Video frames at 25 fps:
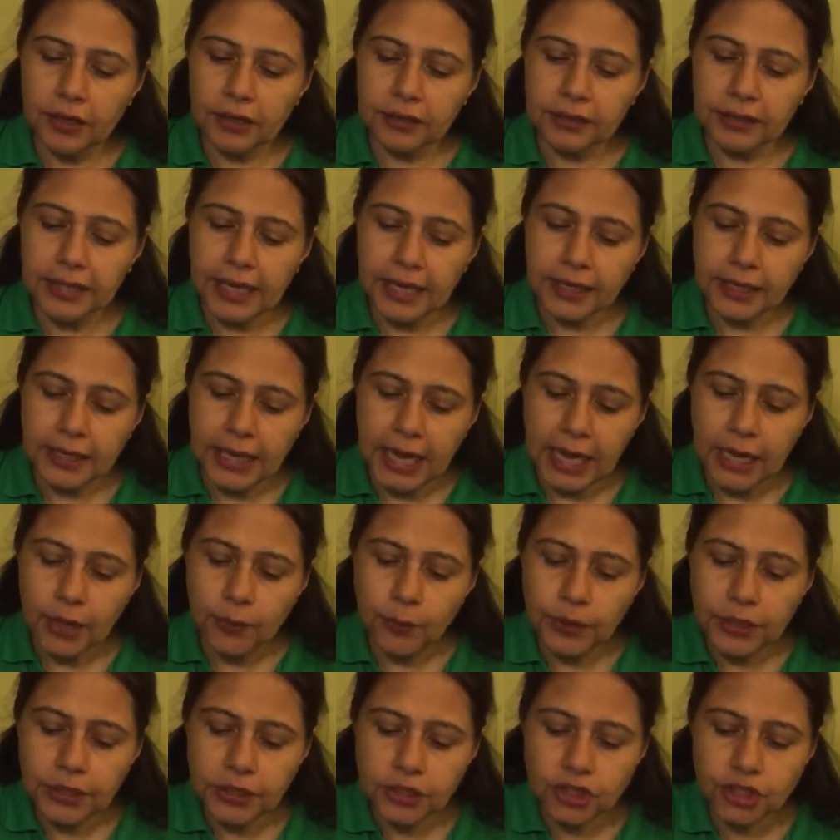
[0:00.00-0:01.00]
then I
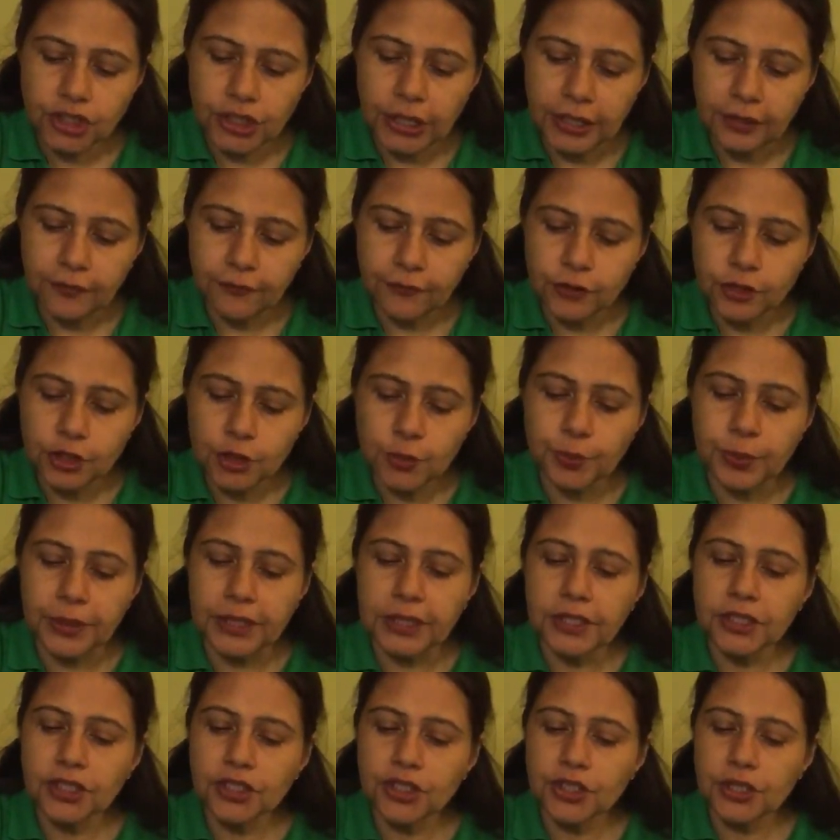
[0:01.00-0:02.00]
will check for
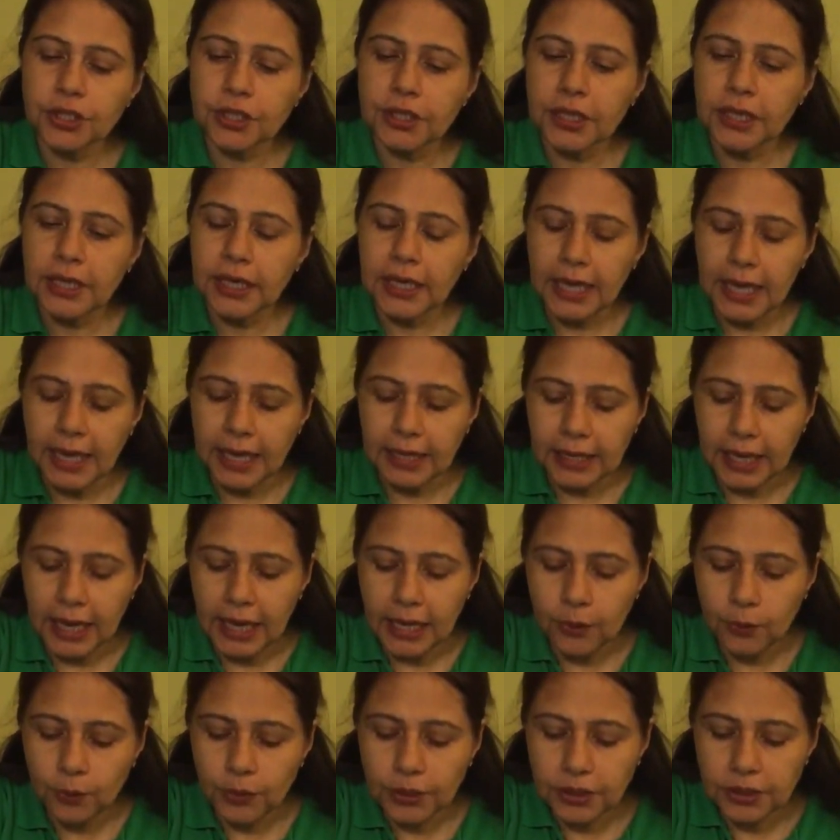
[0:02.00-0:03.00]
spillage and
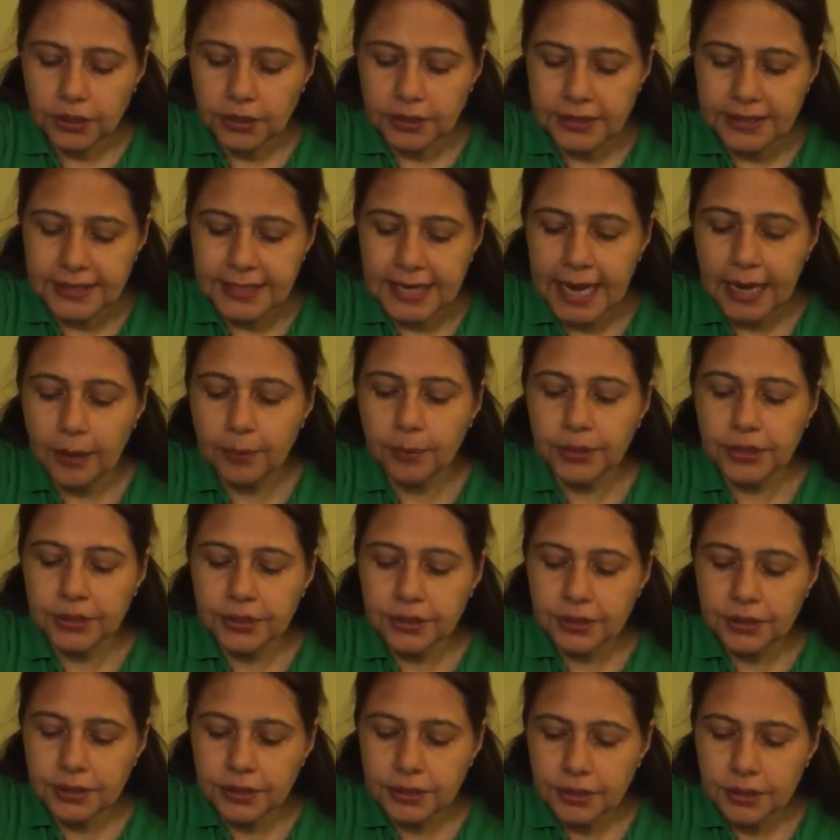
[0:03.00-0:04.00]
I will dab
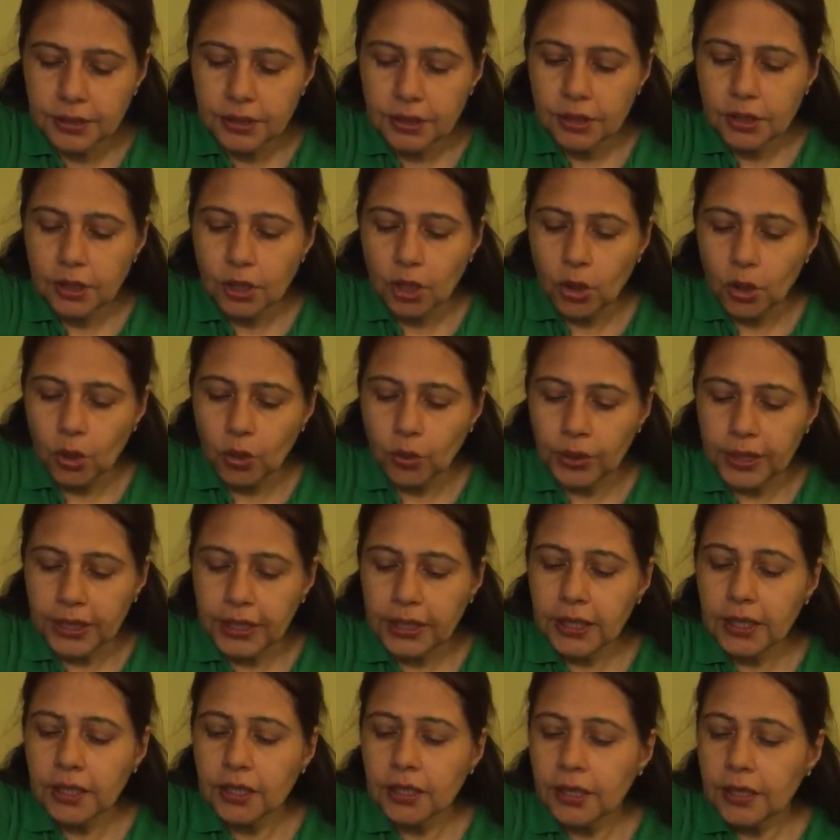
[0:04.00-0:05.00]
it.
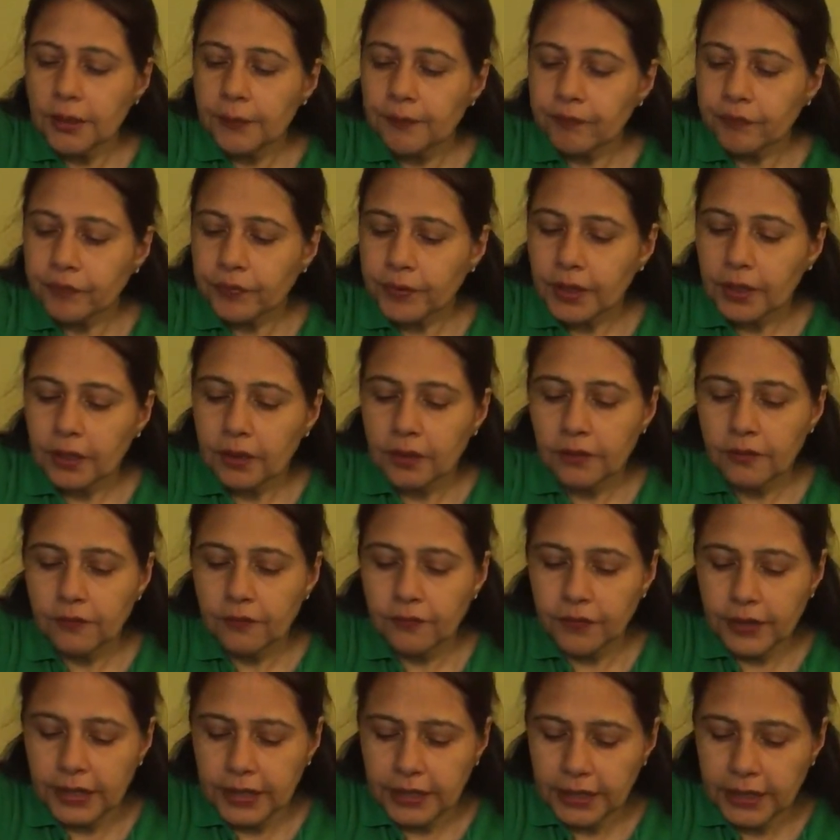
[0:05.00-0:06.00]
Okay?
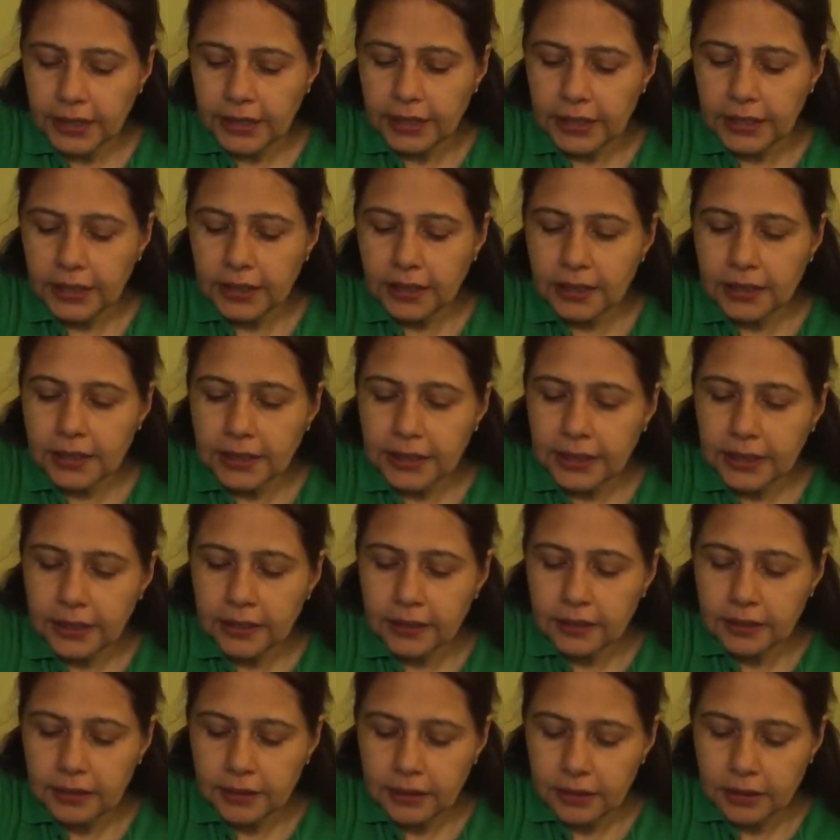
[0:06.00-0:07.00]
Very
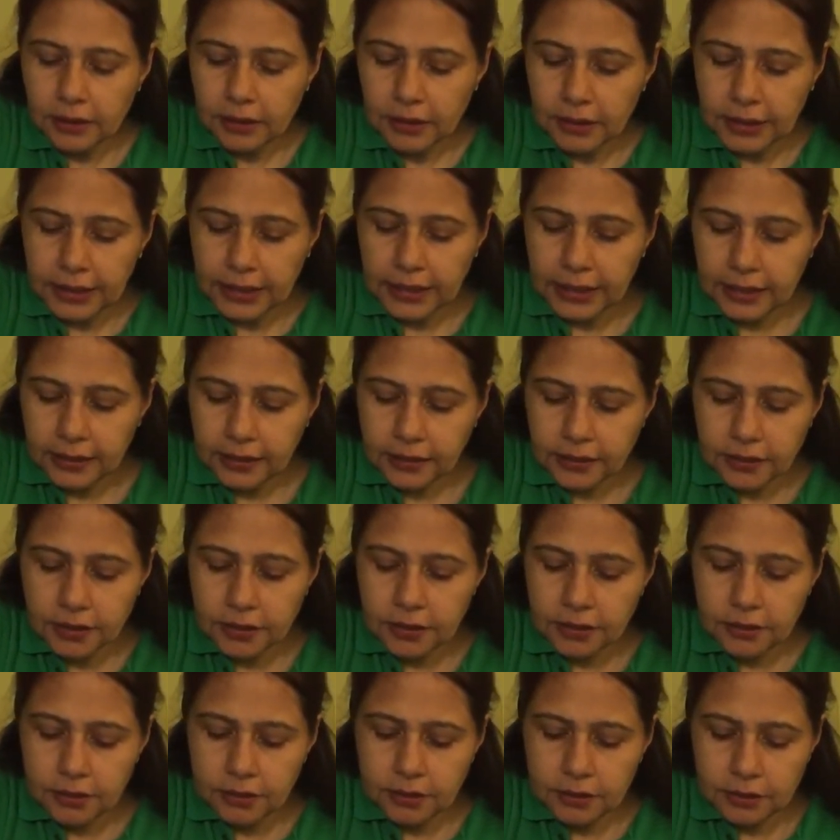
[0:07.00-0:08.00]
neatly and
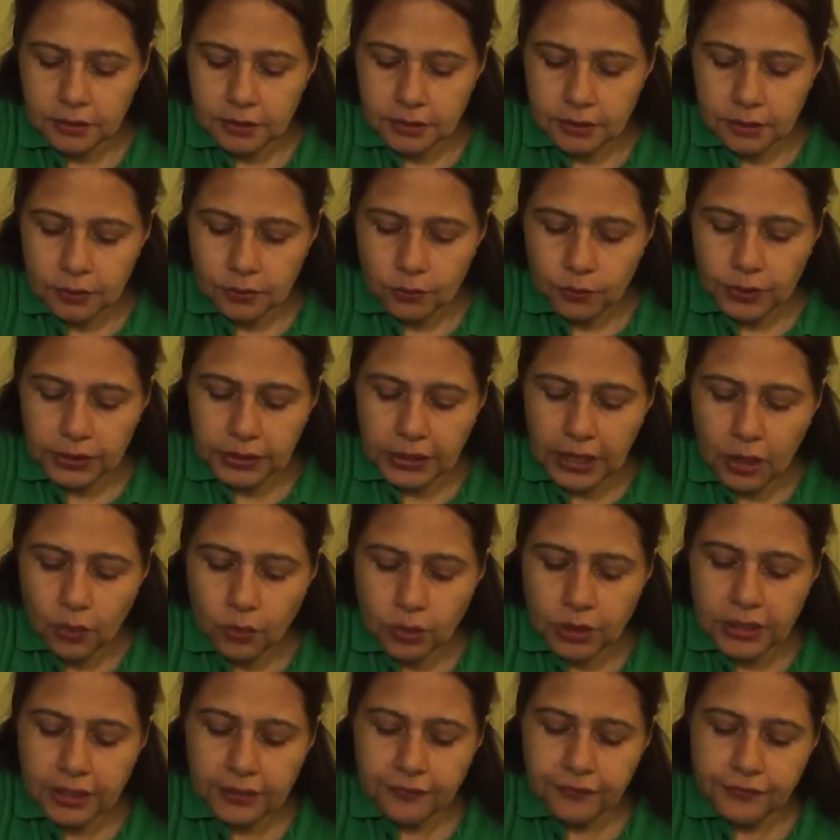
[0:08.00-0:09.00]

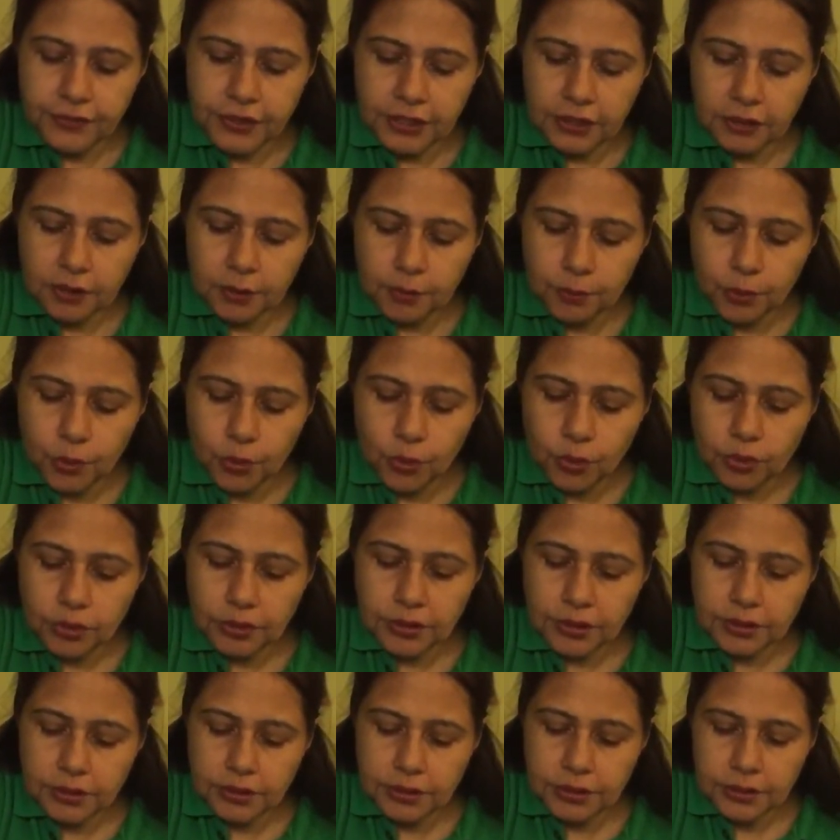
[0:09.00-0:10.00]
without lifting the
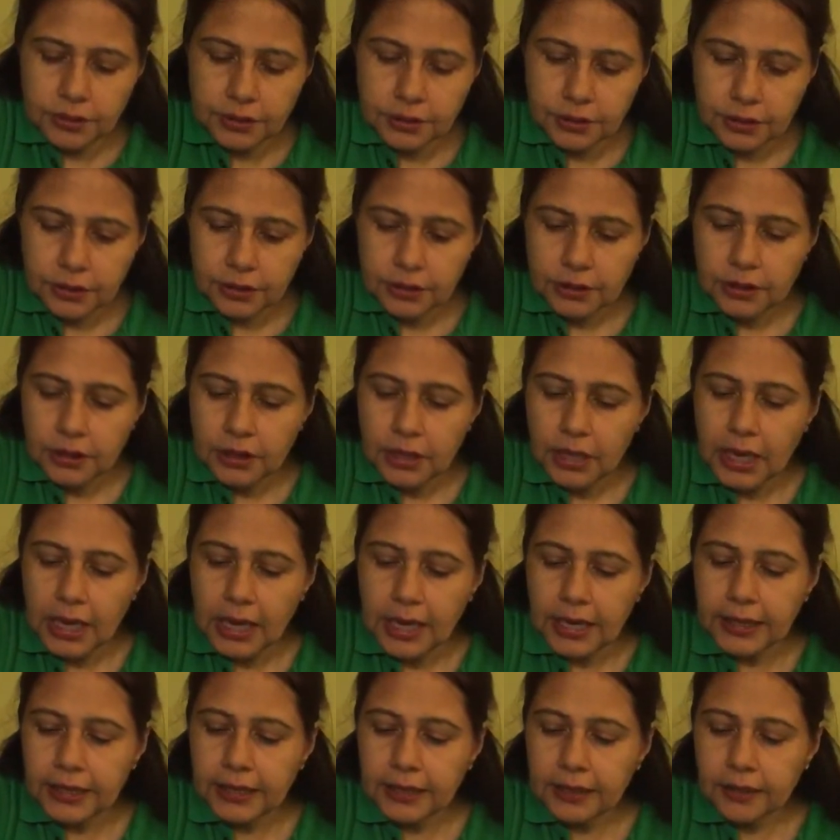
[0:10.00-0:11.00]
bowls,
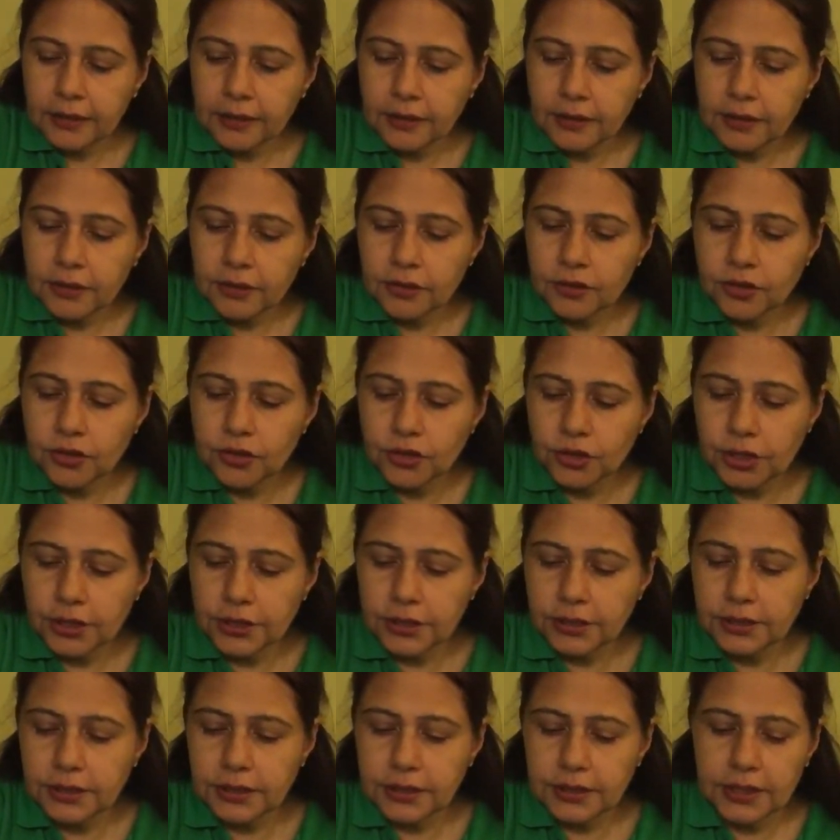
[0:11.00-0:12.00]
I can
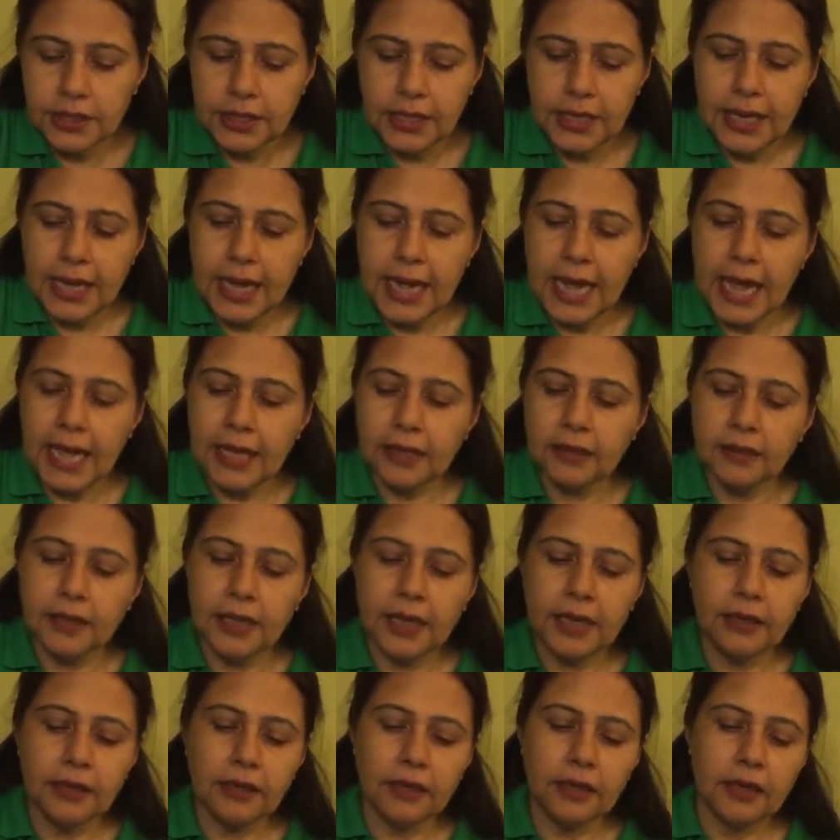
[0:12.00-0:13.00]
just and
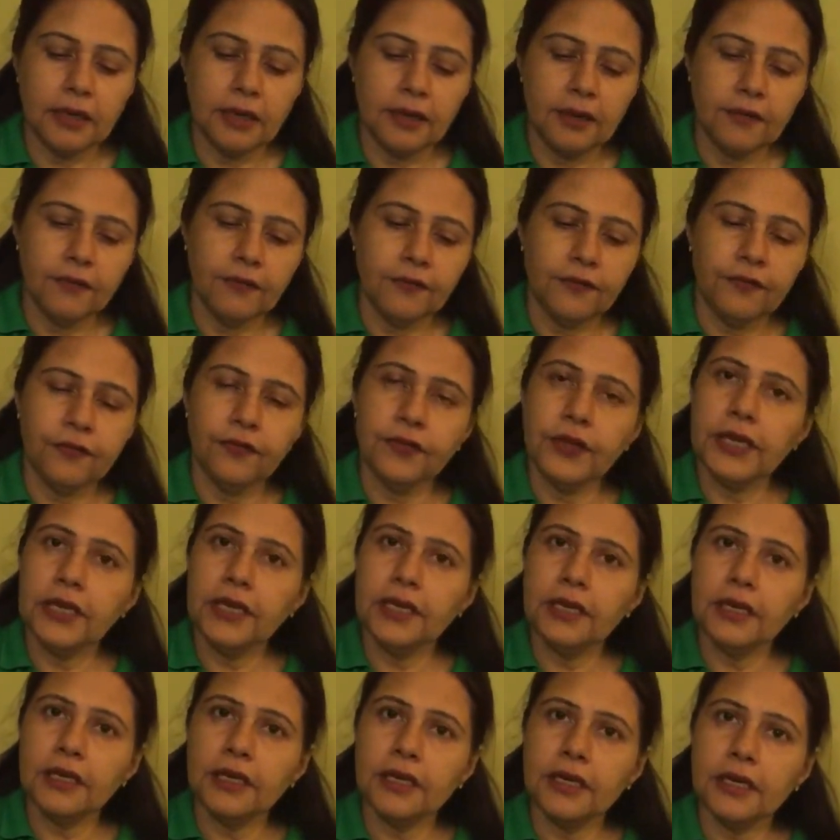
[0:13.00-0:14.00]
then
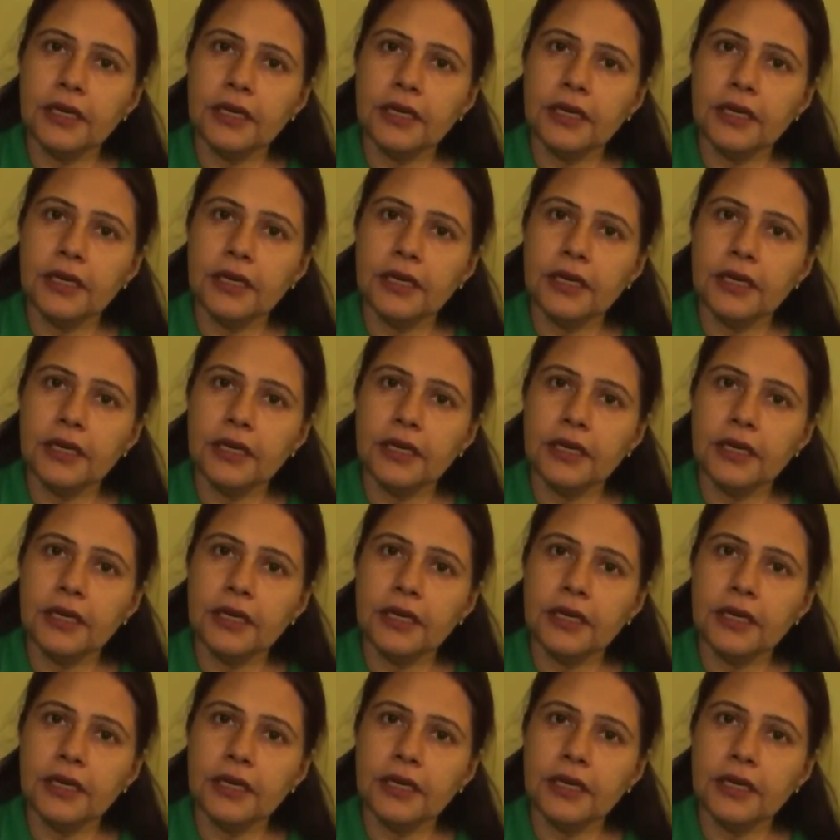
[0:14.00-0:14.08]
fill